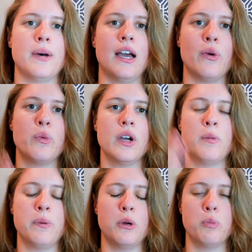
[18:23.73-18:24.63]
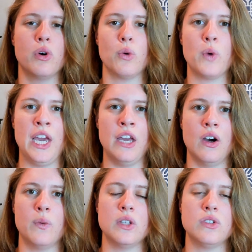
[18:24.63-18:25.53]
I would put more weight
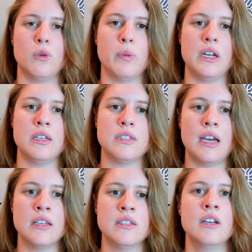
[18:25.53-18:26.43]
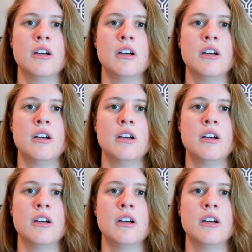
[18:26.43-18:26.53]
on what TubeBuddy says,